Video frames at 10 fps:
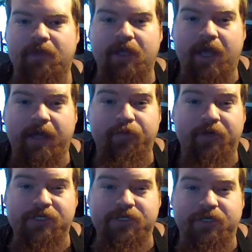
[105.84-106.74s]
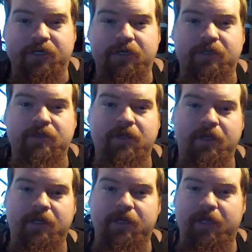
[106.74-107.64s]
high pressure
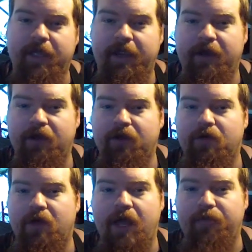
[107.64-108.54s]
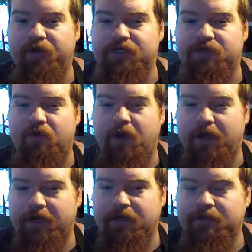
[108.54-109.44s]
uh, air or high pressure
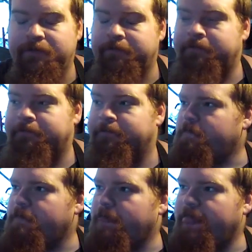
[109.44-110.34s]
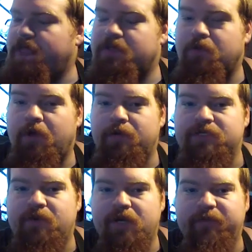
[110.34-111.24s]
water, you
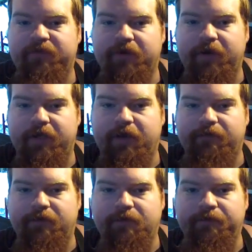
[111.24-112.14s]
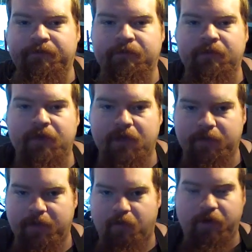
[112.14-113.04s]
always want to be very careful.
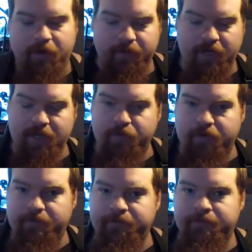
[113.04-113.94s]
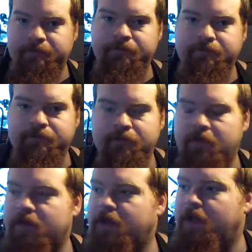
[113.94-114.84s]
Um, I'm wearing my apron.
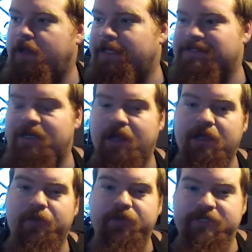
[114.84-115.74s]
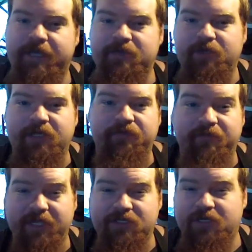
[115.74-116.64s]
Uh, it's not going to protect me if
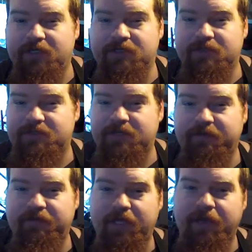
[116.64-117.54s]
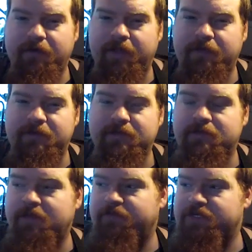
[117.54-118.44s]
big chunks start flying around
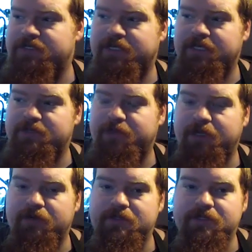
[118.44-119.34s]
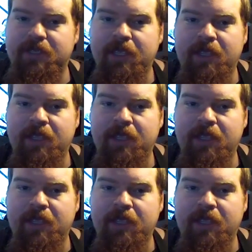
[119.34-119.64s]
if this thing explodes,